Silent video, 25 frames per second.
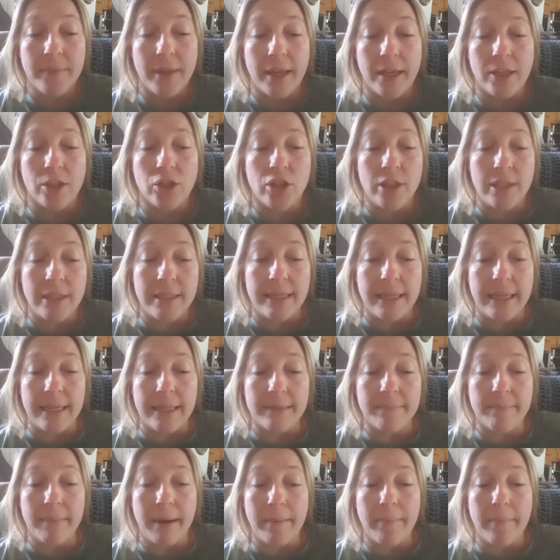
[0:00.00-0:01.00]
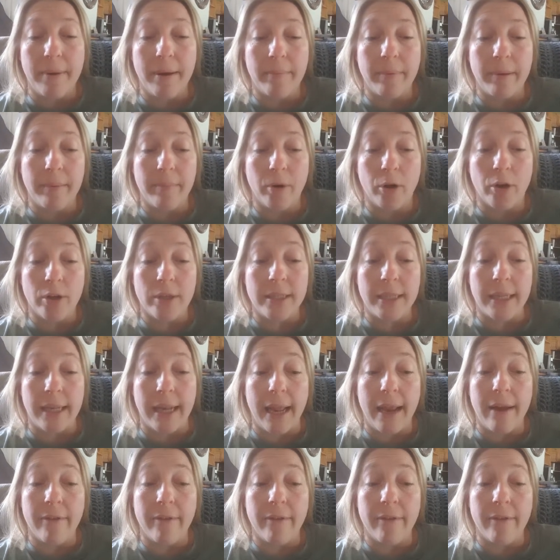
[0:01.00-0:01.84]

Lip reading: and she says, my puppy barks at